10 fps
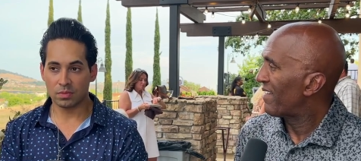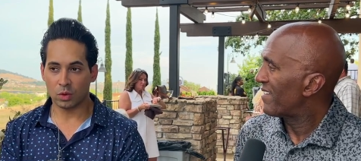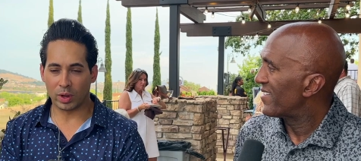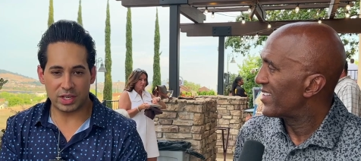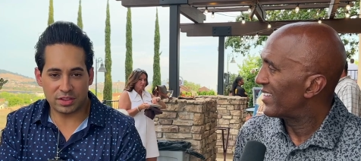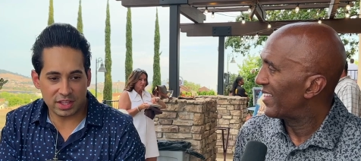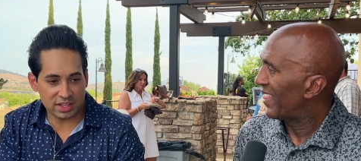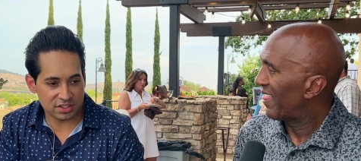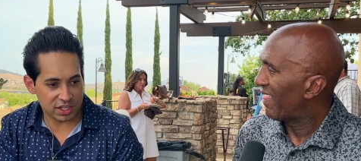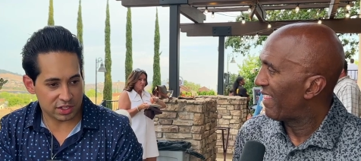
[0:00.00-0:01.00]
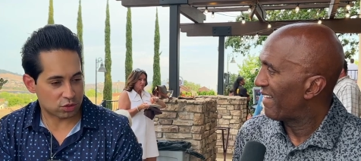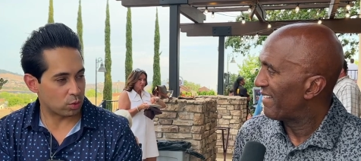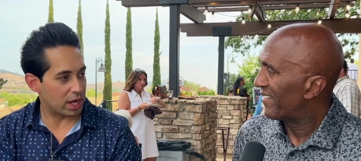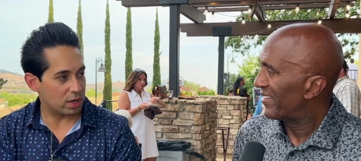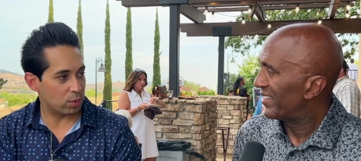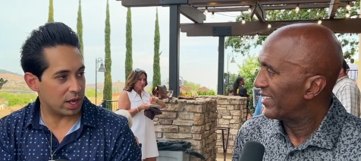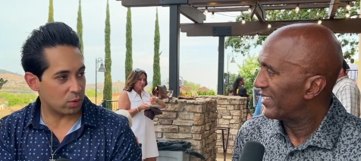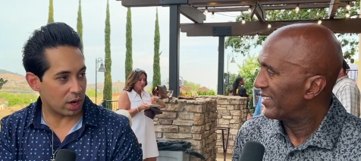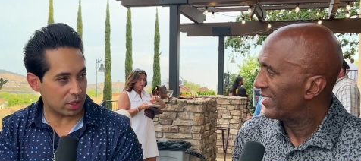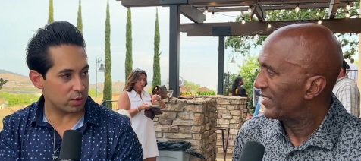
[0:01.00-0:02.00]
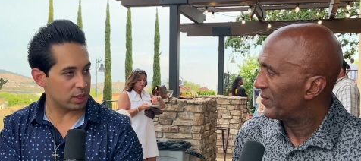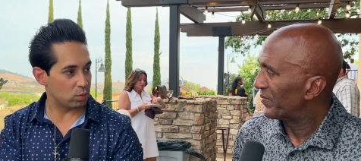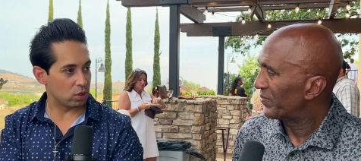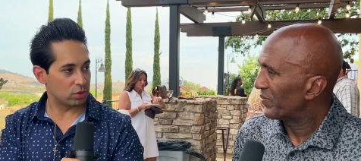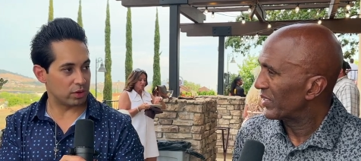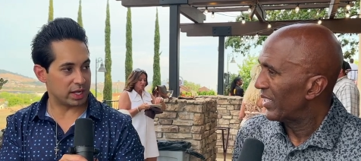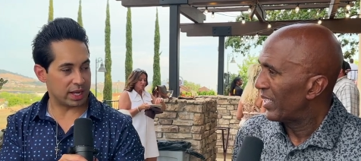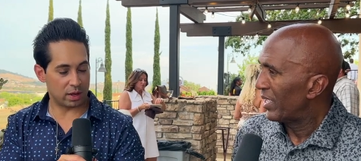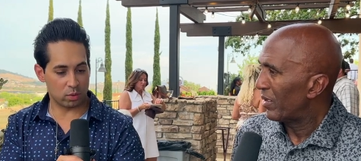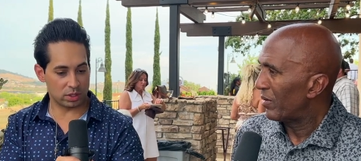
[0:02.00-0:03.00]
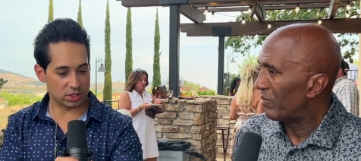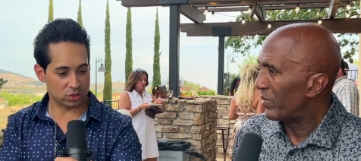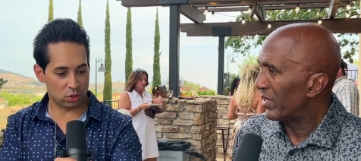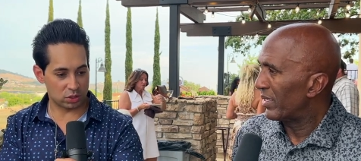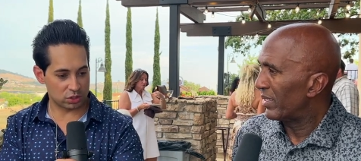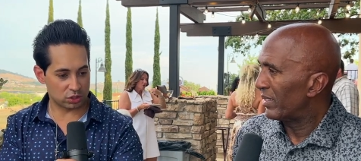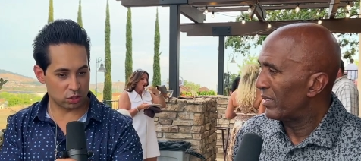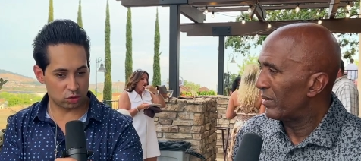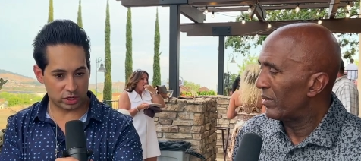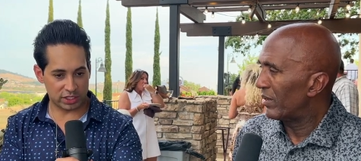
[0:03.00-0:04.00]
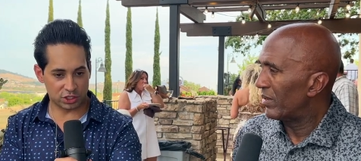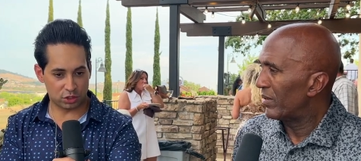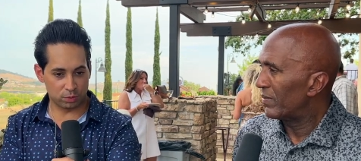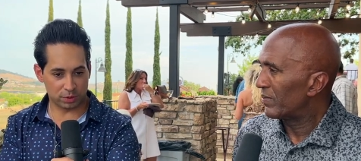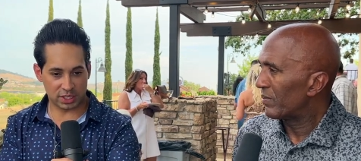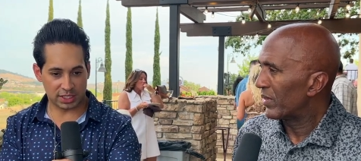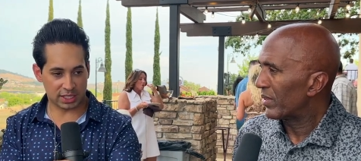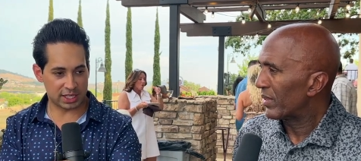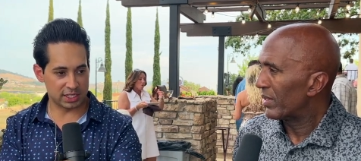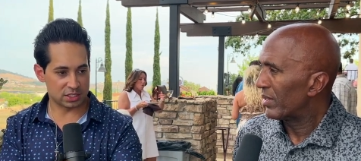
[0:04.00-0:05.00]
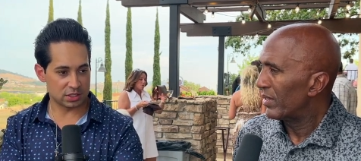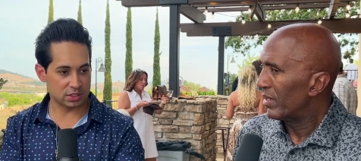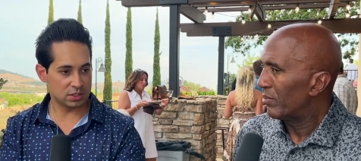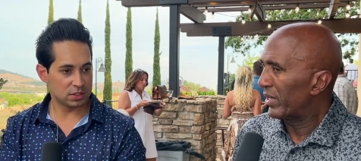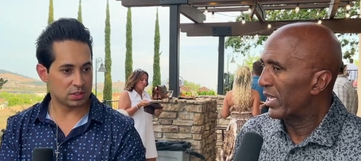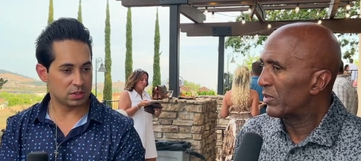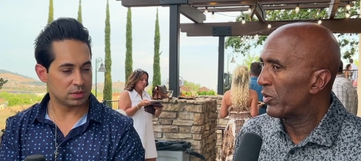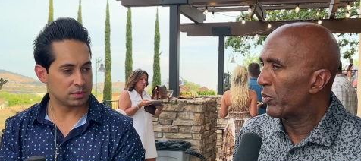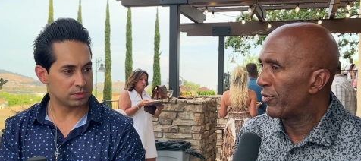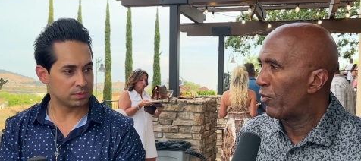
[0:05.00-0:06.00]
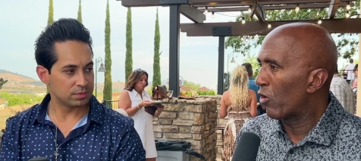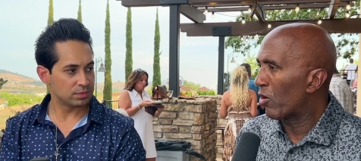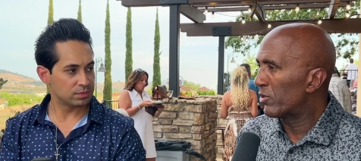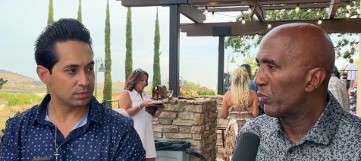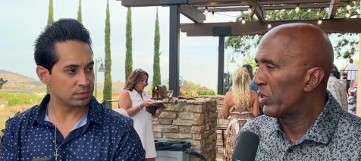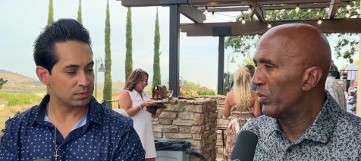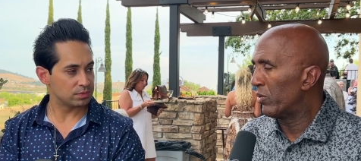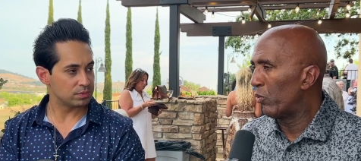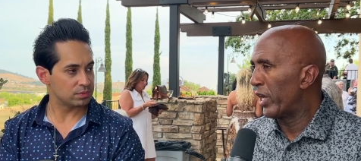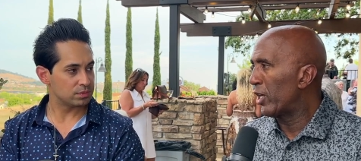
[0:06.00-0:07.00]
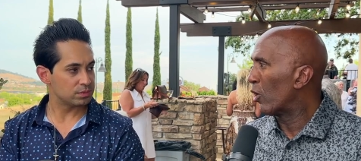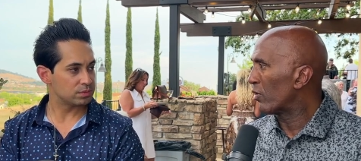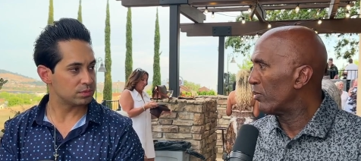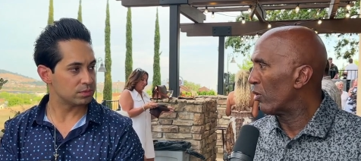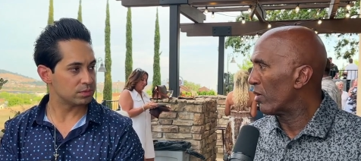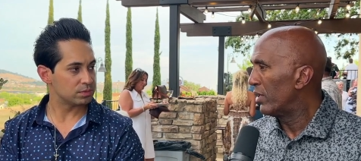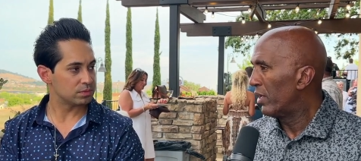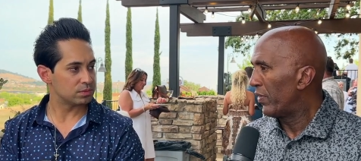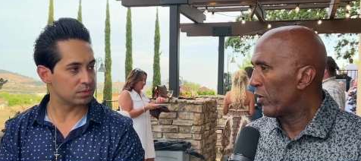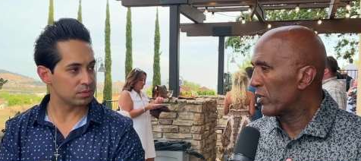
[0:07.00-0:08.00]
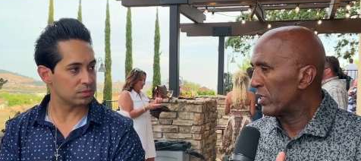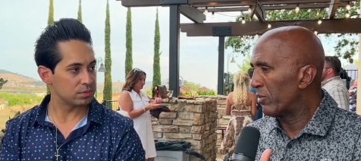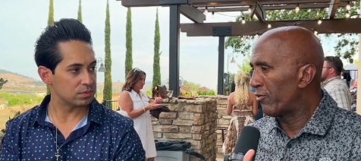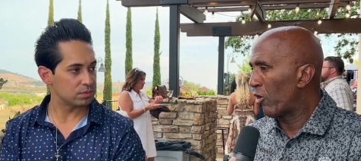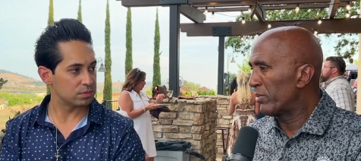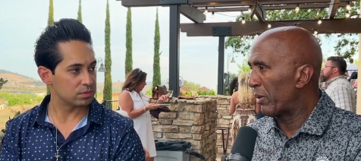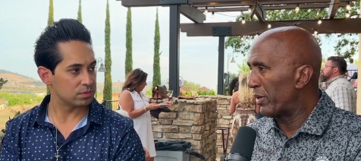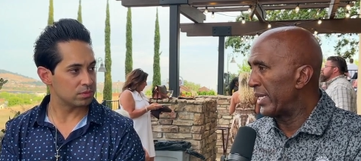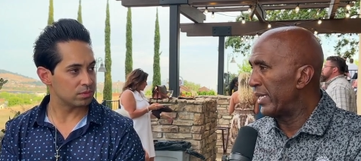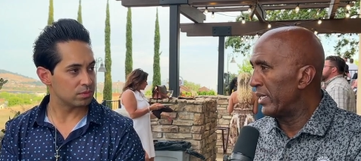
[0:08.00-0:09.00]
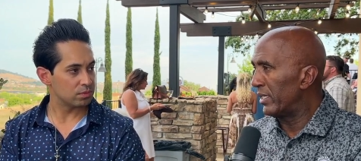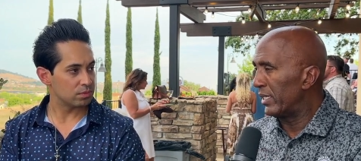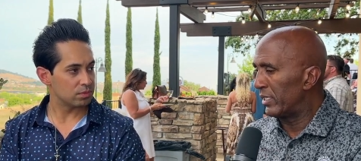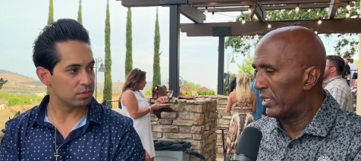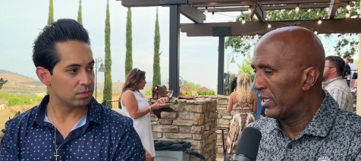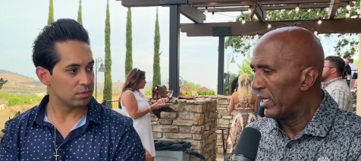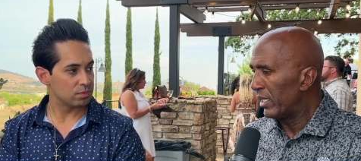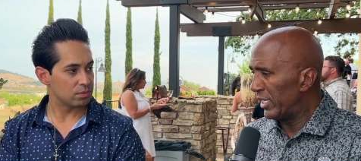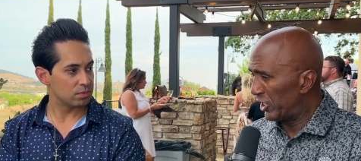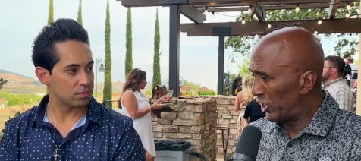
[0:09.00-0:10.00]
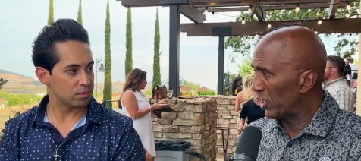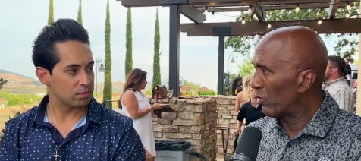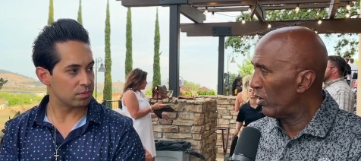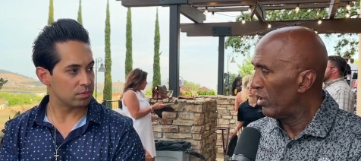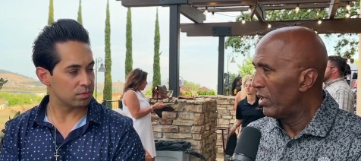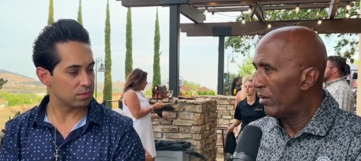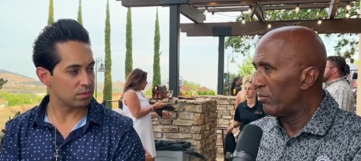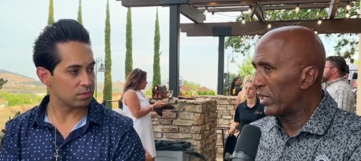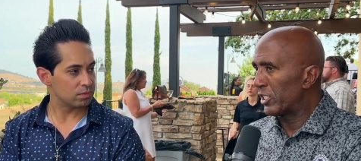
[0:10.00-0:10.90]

Speaker 1: Why do you think this is? Why are we in a world right now where these laws are so crazy to protect the kids?
Speaker 2: Because with reforms, we went way overboard. There were some reforms that were needed in general, but it